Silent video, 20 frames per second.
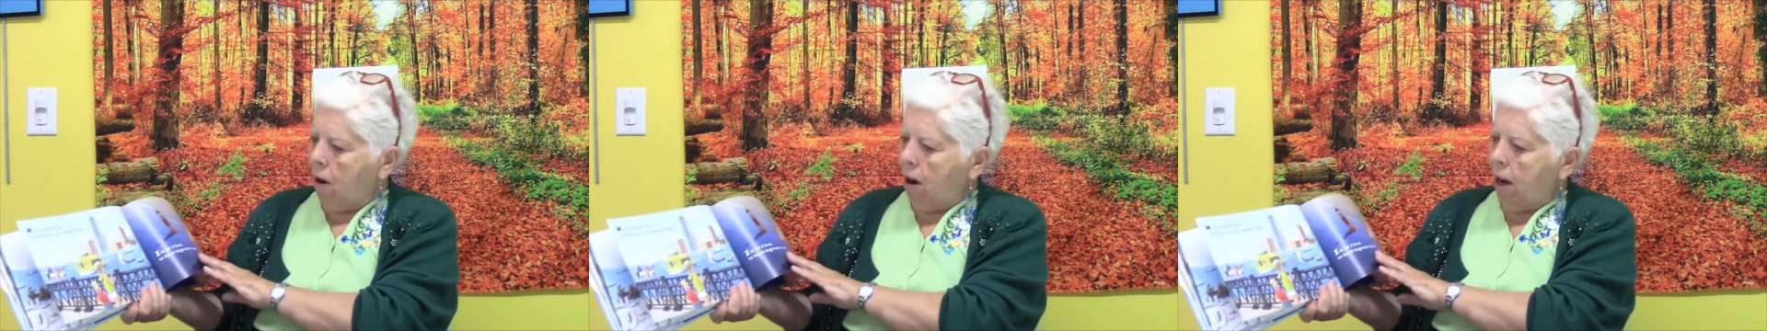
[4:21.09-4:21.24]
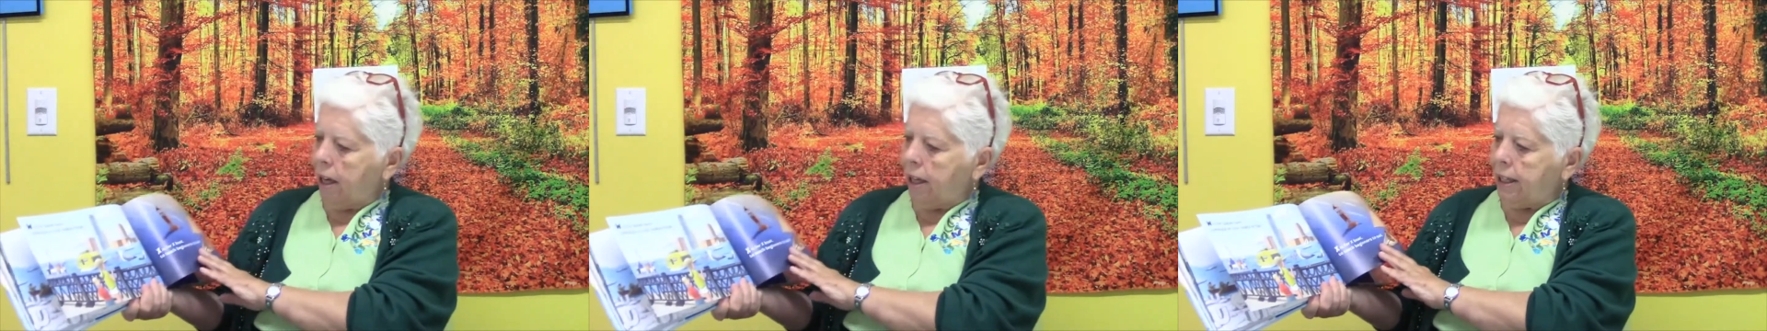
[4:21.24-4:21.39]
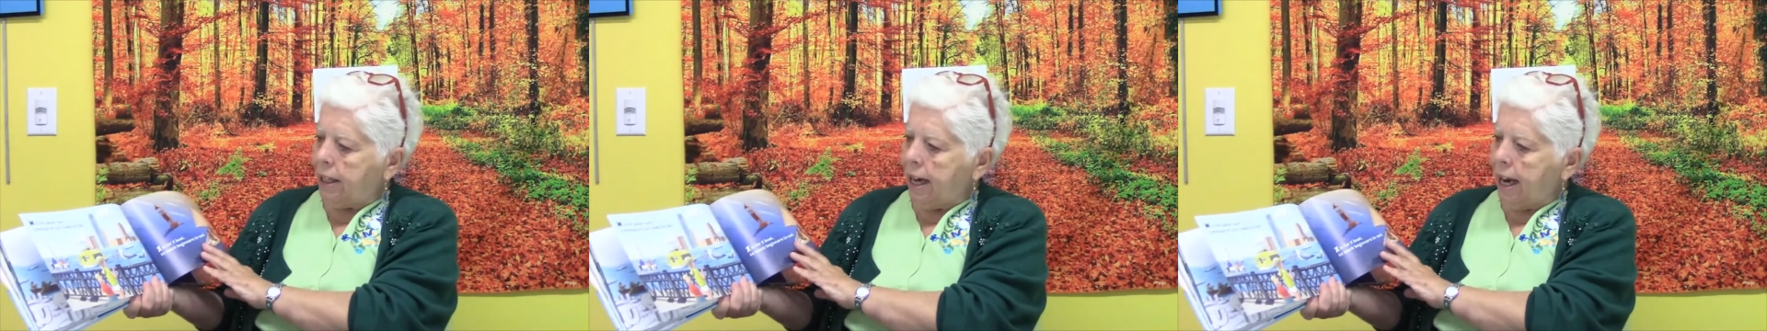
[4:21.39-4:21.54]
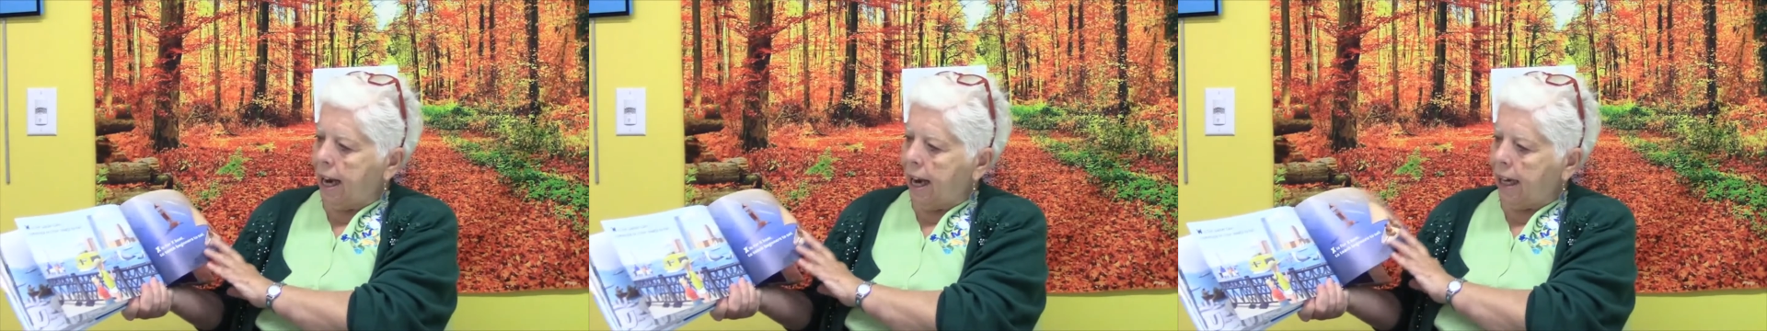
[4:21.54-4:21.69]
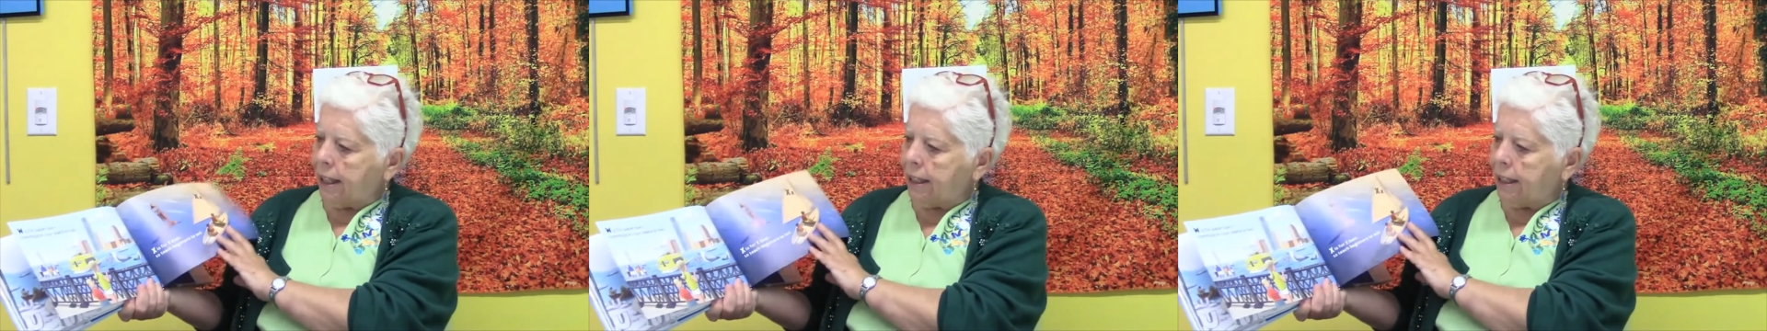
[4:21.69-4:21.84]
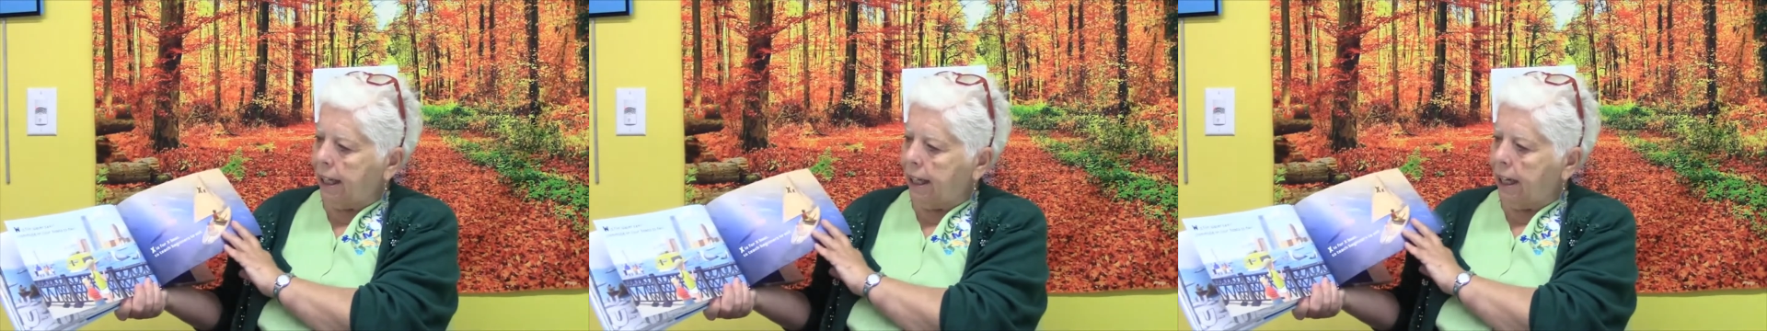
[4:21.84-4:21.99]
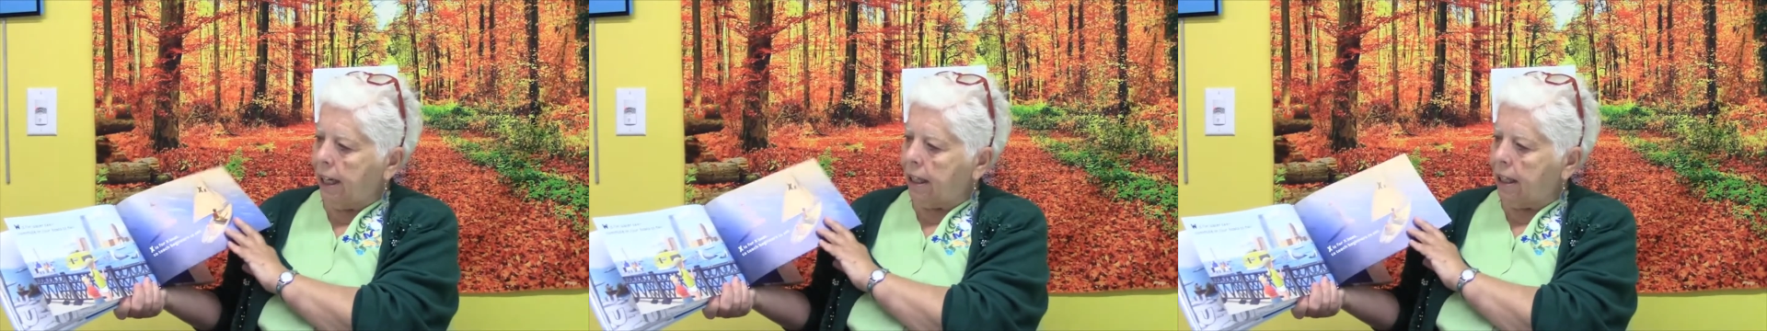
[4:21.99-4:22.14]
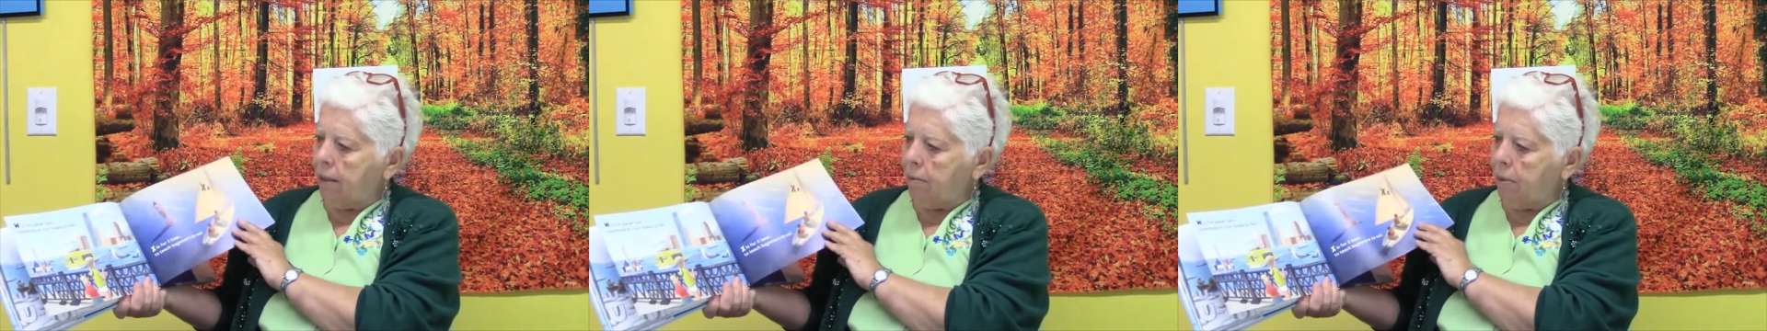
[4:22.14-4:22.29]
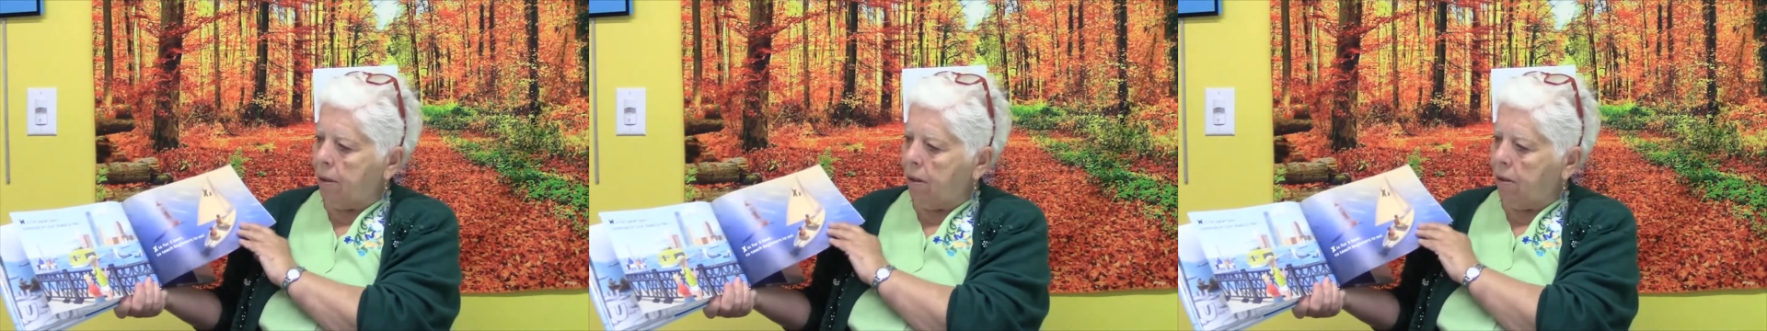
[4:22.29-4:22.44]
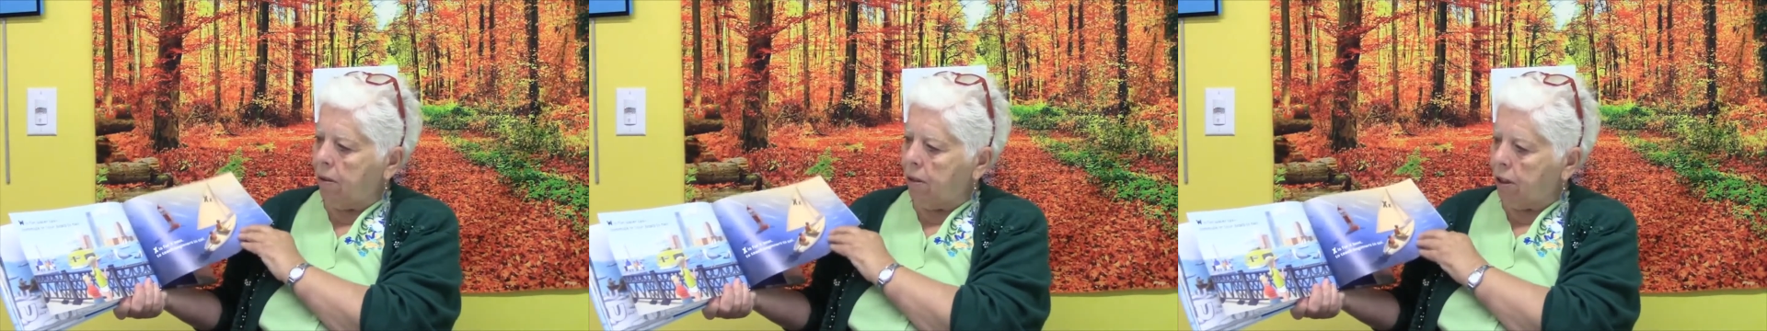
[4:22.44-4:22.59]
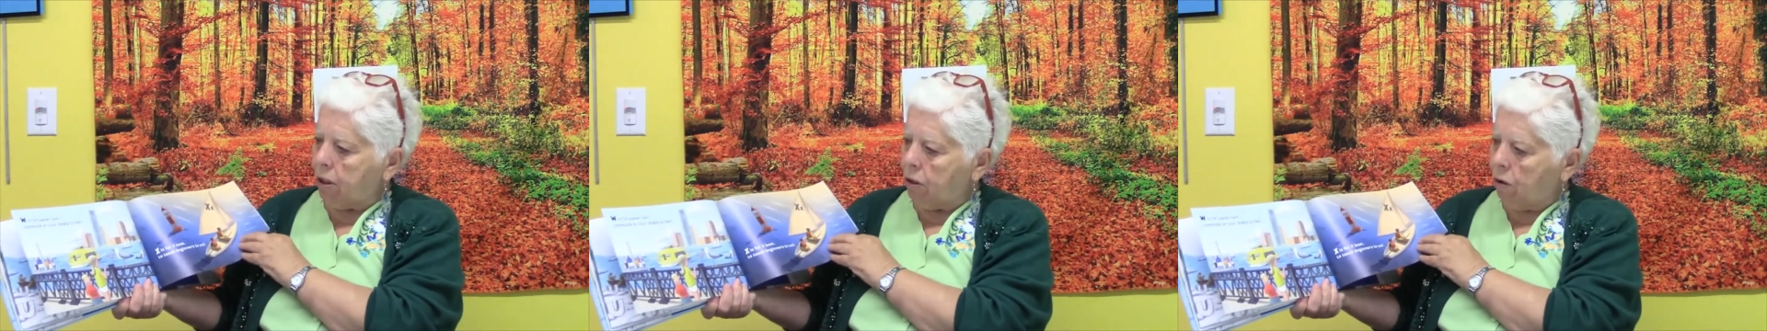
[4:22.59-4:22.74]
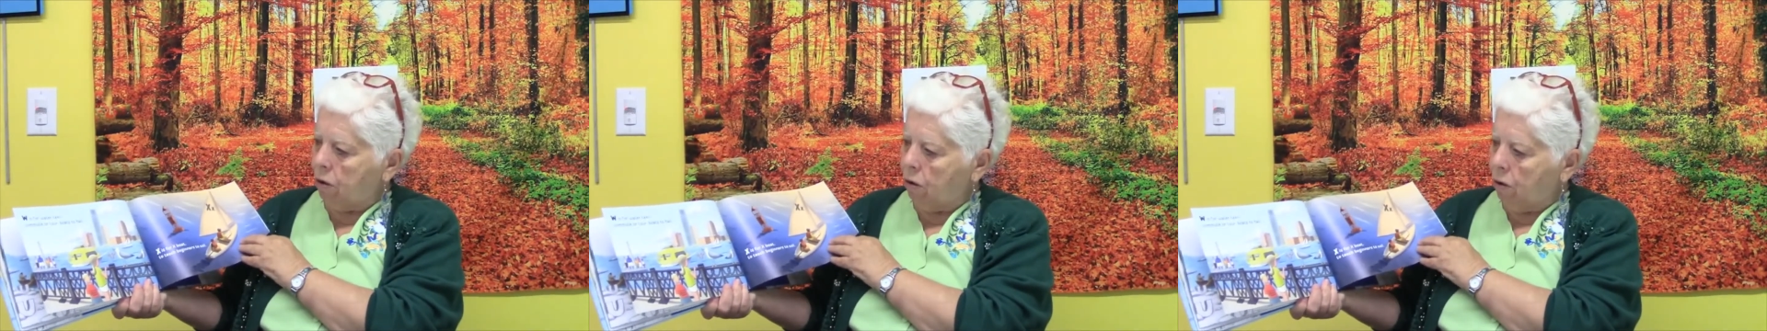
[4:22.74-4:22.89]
taxi, commute or tour,